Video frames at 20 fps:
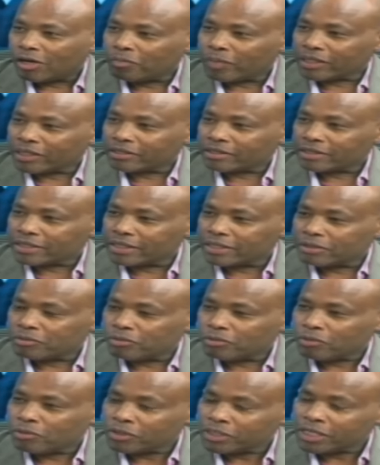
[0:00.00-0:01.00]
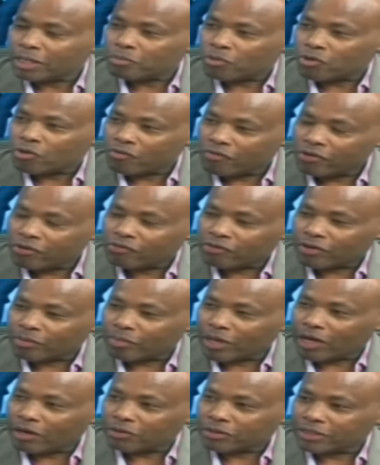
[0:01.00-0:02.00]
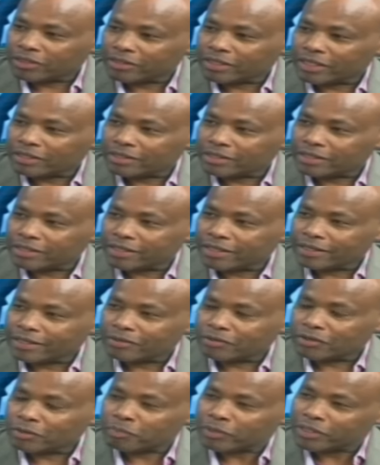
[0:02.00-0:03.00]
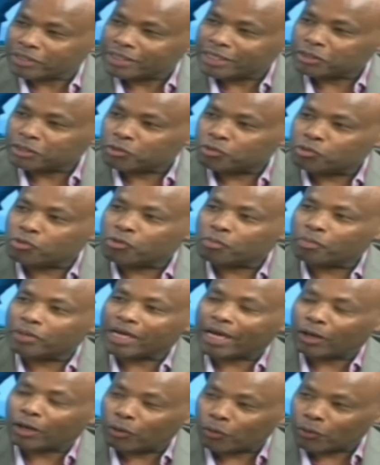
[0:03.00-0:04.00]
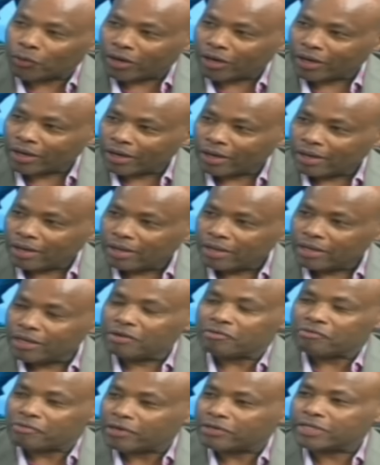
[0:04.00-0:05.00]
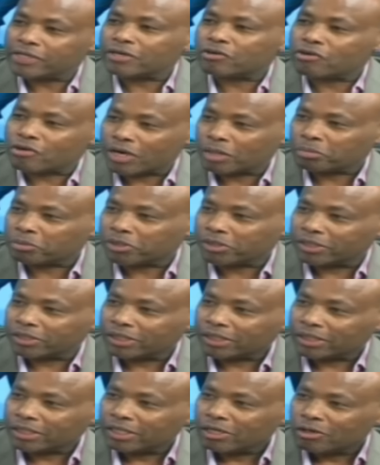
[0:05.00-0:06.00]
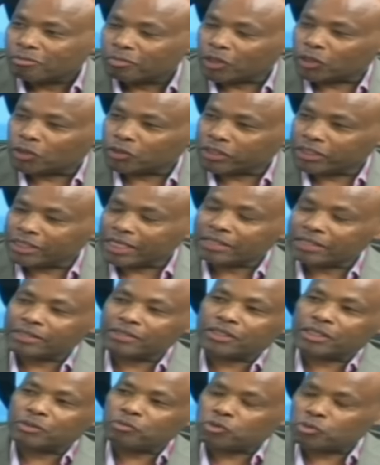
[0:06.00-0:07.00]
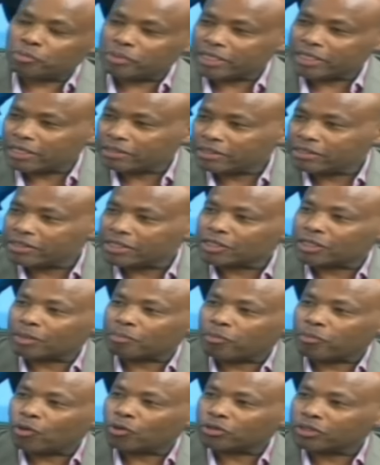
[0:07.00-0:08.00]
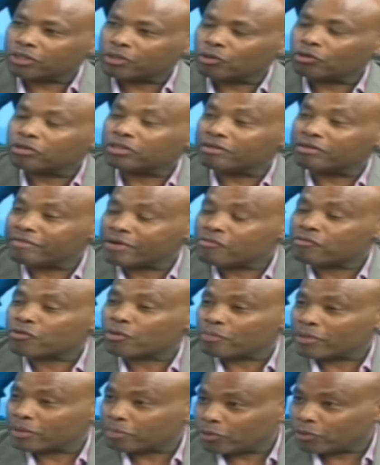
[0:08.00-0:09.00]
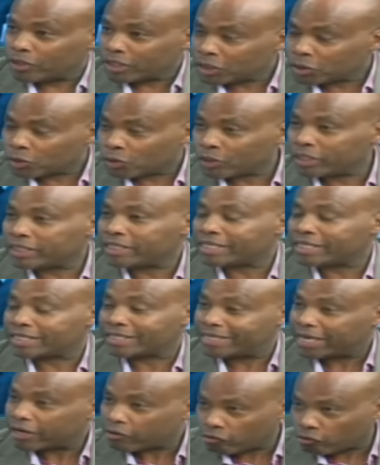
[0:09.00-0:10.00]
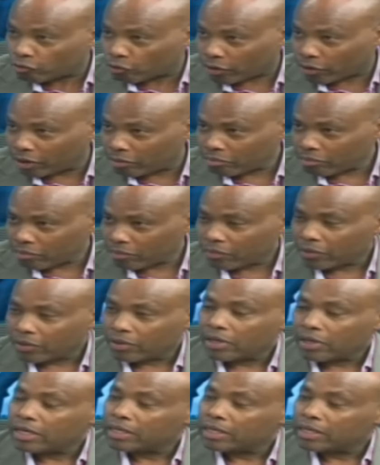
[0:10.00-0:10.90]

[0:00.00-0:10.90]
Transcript: Um, but uh, what I'm convinced about is that uh, the president could be alone in fighting corruption because he doesn't seem to be getting the support, not even from the political leaders next to him,